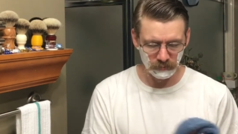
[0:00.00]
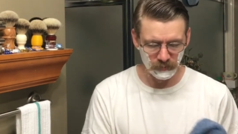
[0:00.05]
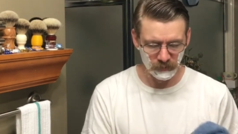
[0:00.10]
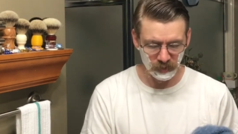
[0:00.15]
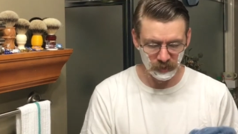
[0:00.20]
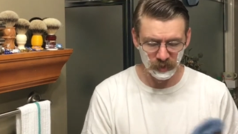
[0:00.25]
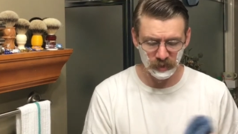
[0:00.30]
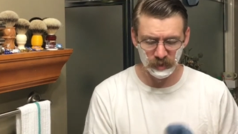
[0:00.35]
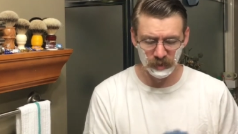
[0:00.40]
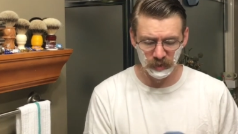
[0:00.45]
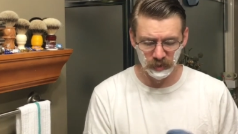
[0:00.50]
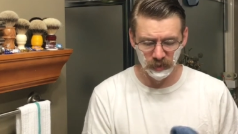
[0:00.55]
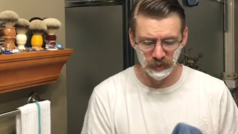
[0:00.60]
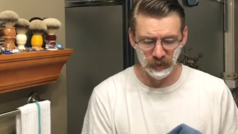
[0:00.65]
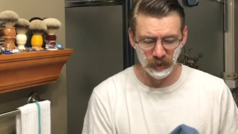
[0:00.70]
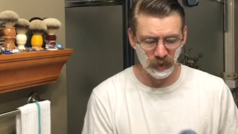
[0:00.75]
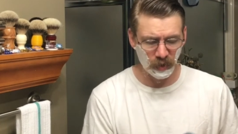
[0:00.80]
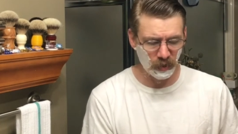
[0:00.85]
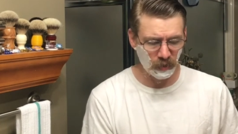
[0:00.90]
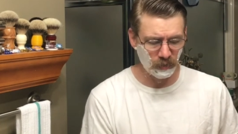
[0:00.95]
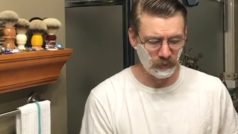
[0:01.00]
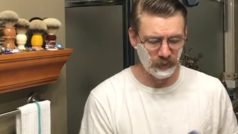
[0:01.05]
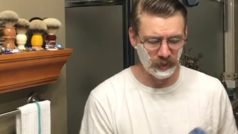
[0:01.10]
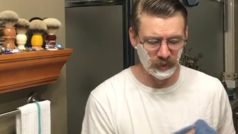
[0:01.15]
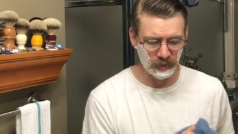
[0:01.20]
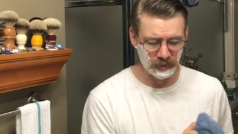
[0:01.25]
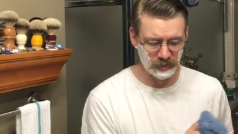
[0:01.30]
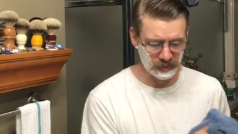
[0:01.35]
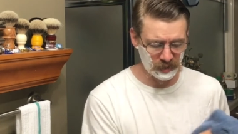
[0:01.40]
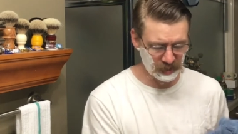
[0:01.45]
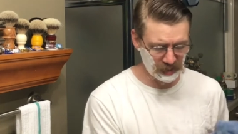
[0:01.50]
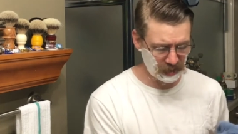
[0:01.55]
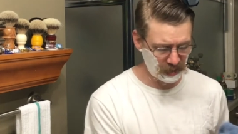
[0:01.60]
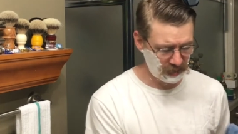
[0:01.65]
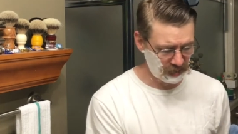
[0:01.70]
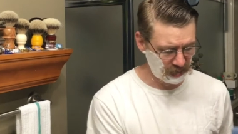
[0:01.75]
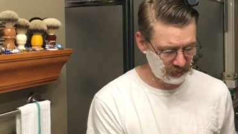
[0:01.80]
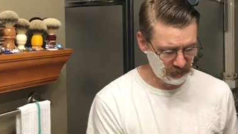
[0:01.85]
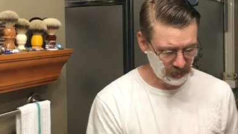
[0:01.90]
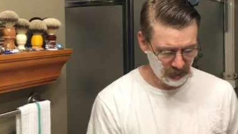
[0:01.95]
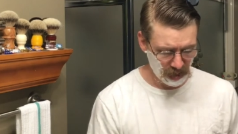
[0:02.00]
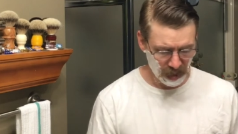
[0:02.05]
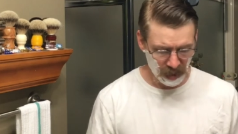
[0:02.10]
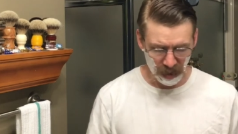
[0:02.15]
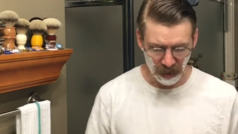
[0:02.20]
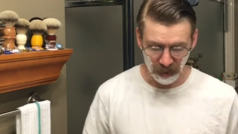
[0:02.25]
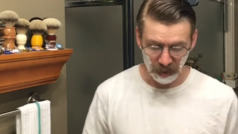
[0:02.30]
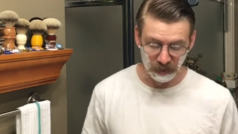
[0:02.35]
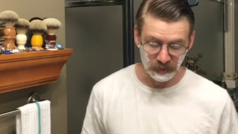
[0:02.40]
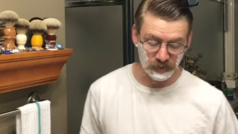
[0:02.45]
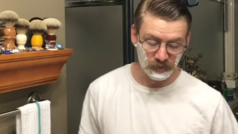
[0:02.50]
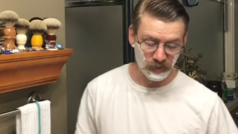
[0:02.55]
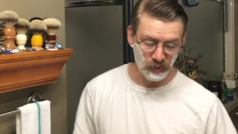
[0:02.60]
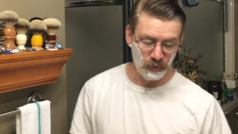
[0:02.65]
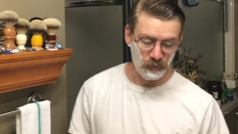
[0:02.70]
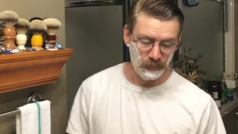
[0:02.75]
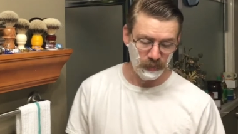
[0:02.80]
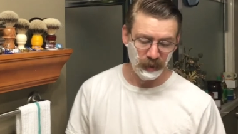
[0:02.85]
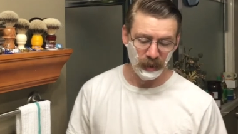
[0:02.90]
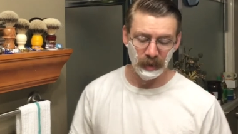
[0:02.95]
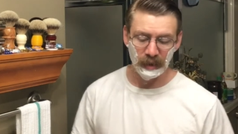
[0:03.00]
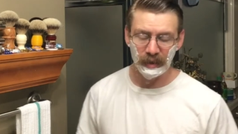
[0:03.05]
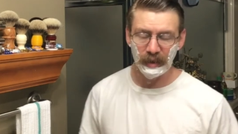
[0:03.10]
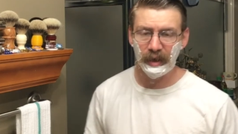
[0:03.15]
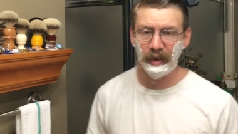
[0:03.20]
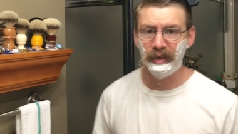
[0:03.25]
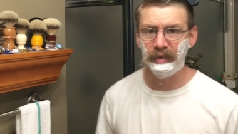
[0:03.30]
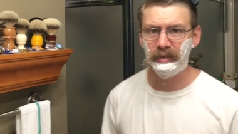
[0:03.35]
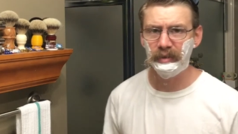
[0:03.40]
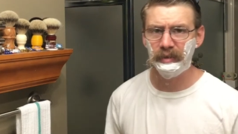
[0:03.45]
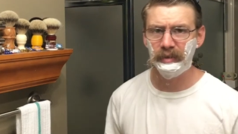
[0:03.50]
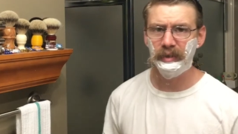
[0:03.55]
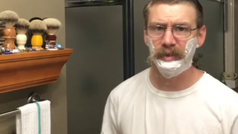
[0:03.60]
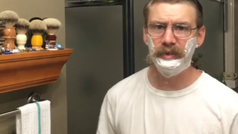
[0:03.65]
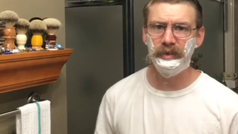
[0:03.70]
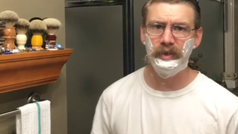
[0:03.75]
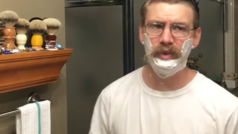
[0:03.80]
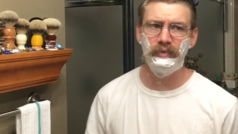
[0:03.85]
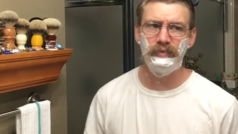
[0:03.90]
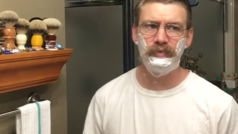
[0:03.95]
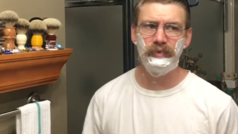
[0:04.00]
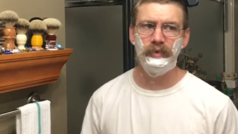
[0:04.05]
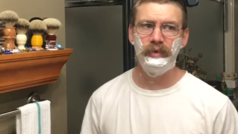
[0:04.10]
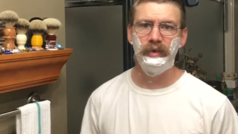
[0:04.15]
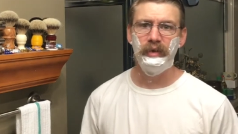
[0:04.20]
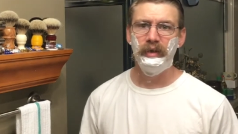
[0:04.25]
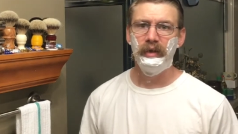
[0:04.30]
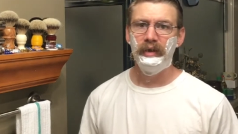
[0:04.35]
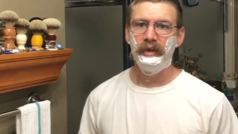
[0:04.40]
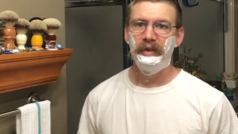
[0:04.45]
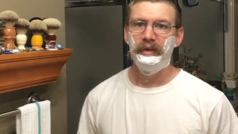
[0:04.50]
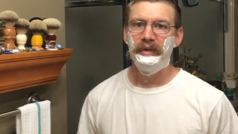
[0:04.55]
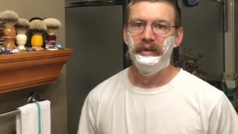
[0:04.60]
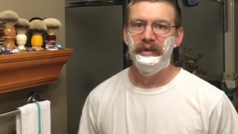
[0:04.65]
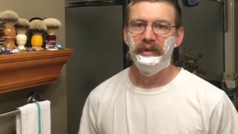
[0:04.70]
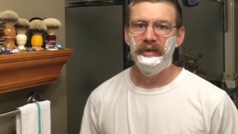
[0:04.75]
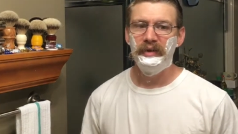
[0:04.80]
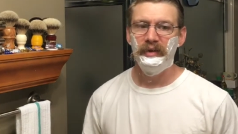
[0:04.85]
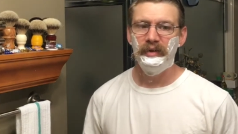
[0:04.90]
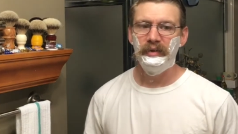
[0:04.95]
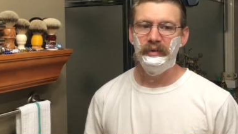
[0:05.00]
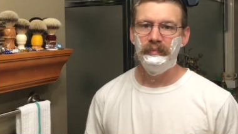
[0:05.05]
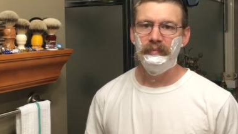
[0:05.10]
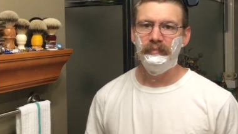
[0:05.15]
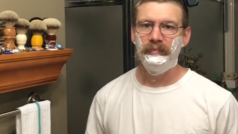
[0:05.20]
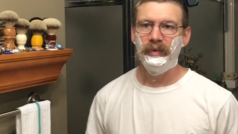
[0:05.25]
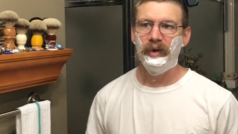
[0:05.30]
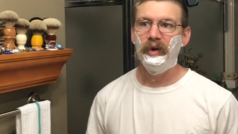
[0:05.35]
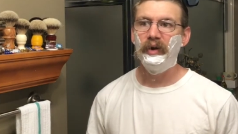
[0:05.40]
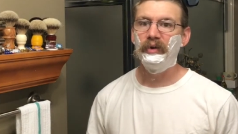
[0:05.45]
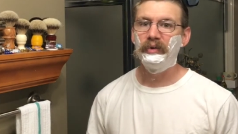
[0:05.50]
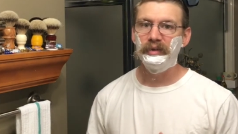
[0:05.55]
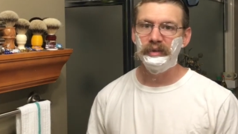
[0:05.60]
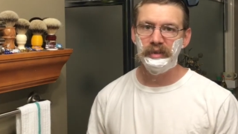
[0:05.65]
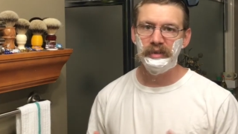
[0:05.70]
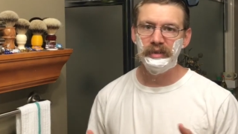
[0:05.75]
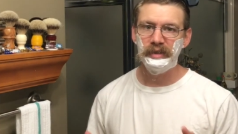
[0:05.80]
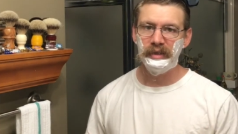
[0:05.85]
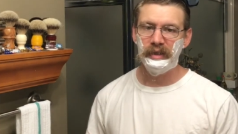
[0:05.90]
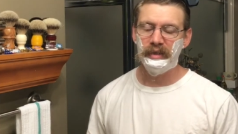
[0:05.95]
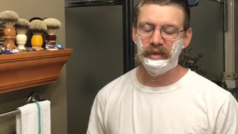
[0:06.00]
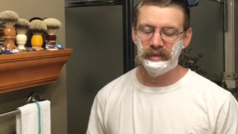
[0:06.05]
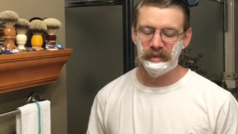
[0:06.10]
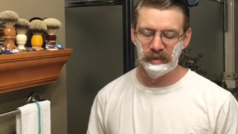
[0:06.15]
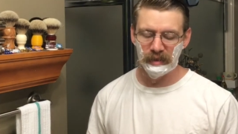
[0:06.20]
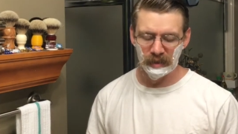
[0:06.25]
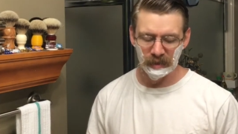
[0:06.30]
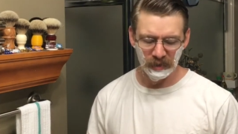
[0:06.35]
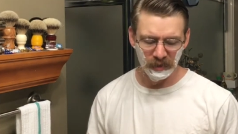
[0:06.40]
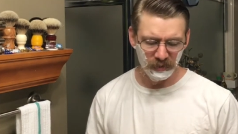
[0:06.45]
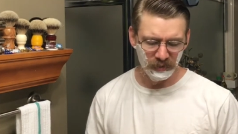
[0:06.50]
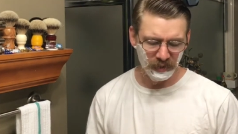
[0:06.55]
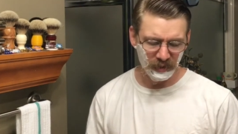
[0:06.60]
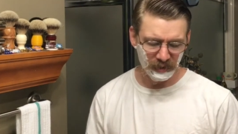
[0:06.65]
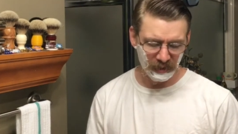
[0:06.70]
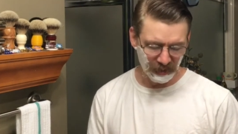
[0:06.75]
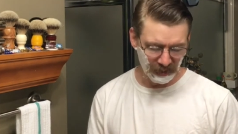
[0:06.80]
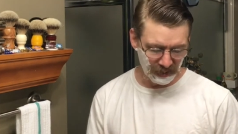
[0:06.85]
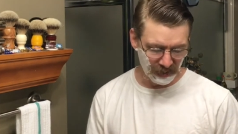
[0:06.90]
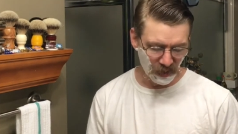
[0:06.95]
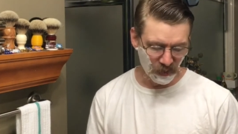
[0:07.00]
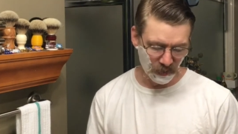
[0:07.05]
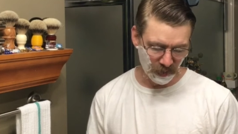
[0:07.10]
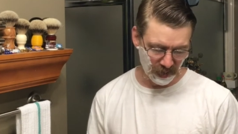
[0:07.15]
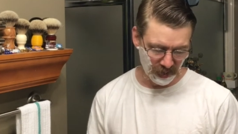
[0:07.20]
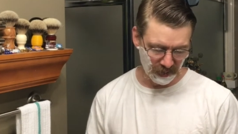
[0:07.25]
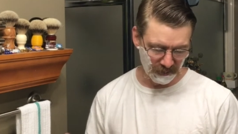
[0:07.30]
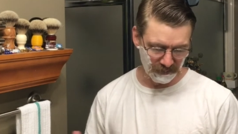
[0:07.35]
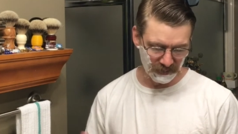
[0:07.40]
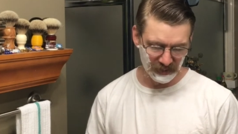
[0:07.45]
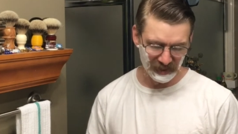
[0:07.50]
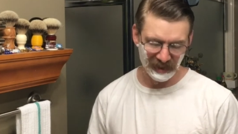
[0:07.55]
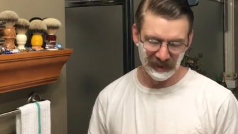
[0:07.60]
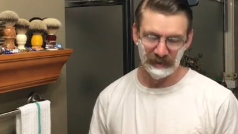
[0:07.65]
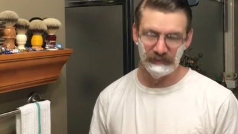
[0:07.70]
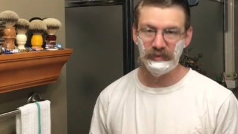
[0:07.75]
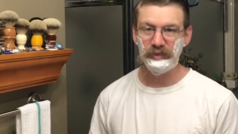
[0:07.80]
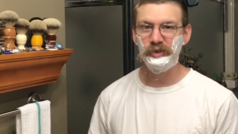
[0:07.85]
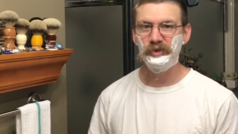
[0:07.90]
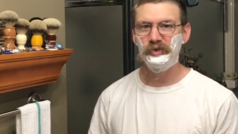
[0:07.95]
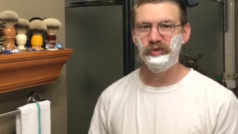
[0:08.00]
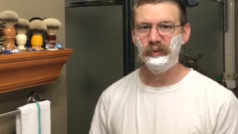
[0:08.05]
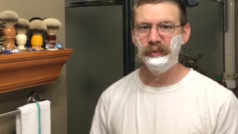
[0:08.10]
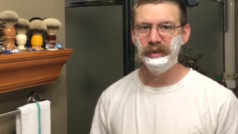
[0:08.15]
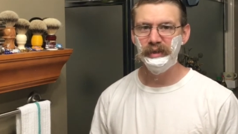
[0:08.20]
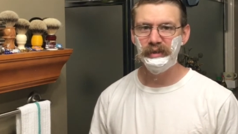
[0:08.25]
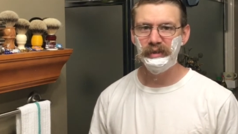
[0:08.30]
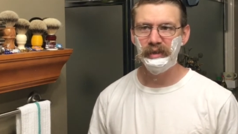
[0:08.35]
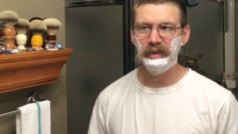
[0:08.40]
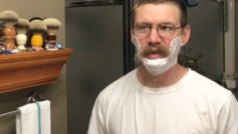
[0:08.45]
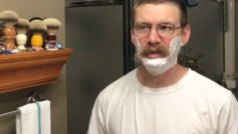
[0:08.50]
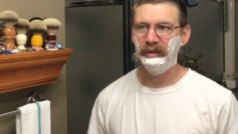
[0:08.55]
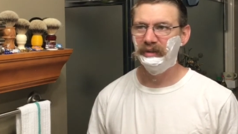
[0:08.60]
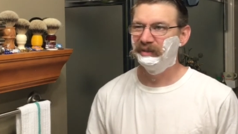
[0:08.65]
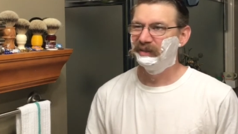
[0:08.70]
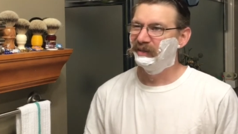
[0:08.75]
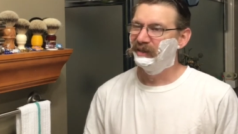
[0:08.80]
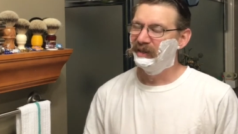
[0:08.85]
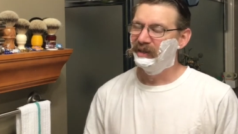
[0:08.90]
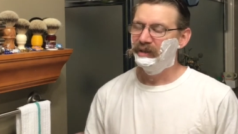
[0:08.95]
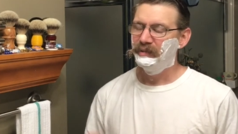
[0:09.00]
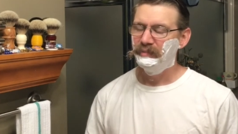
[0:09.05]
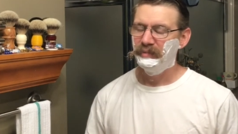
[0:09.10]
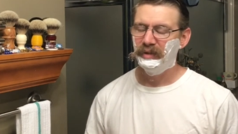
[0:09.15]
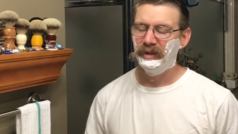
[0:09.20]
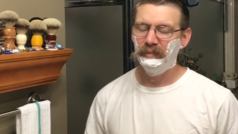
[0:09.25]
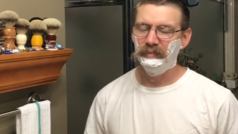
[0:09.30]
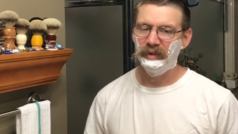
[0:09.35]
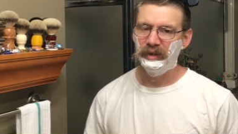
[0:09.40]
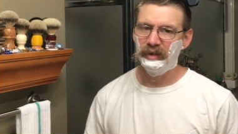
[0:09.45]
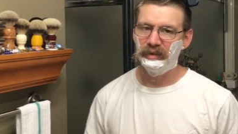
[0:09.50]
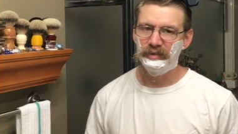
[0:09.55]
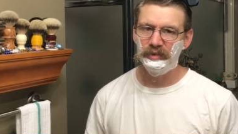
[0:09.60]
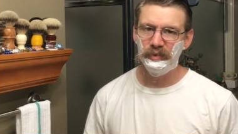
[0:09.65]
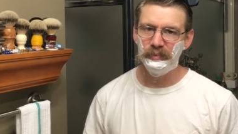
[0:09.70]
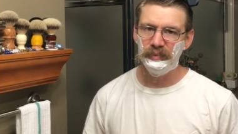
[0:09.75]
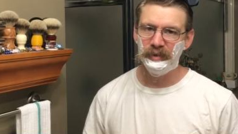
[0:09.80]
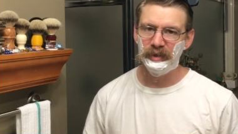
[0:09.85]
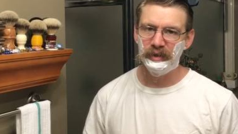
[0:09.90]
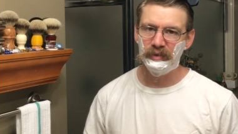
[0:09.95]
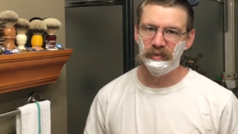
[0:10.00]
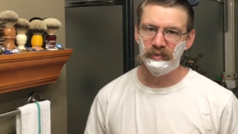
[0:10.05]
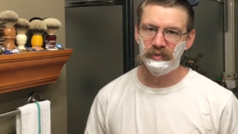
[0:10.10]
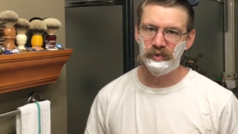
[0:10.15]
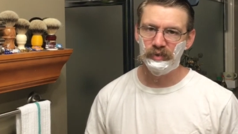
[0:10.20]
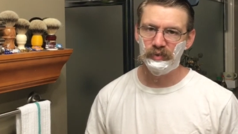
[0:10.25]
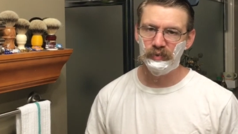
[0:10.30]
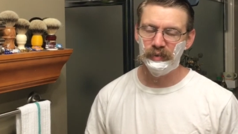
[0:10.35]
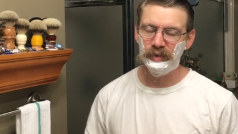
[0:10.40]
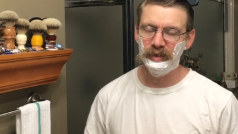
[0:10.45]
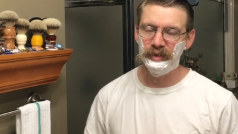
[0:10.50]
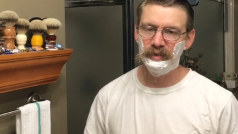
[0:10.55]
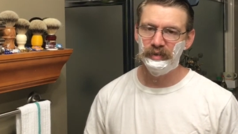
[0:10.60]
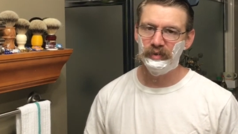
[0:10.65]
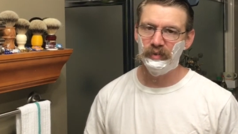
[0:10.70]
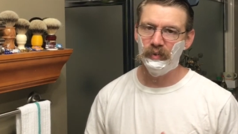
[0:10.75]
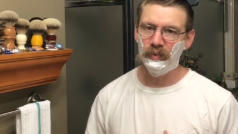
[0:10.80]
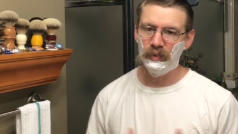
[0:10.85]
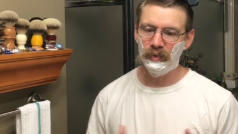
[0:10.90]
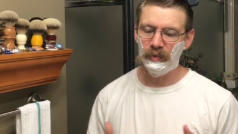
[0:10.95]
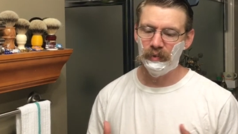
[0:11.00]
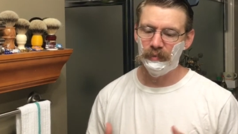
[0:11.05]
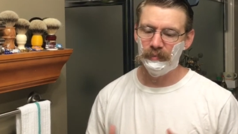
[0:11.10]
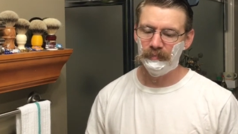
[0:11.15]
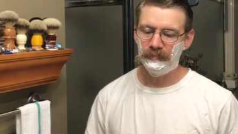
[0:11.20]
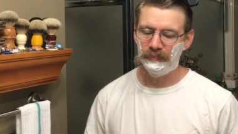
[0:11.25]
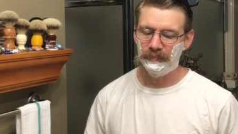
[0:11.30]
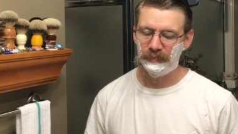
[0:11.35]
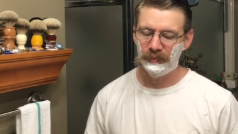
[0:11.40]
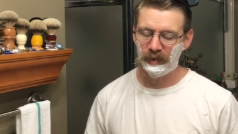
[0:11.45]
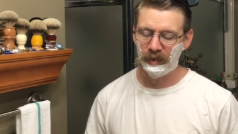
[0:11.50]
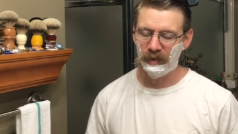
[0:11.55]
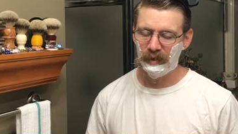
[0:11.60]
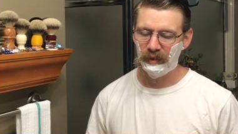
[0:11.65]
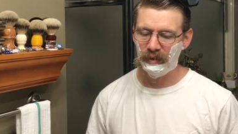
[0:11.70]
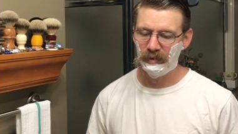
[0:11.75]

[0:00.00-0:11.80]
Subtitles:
It's just a good all-around scent. And I like that they covered all the scents. Now the only thing they don't have is kind of a sweet scent, but I'm not too big on sweets, or they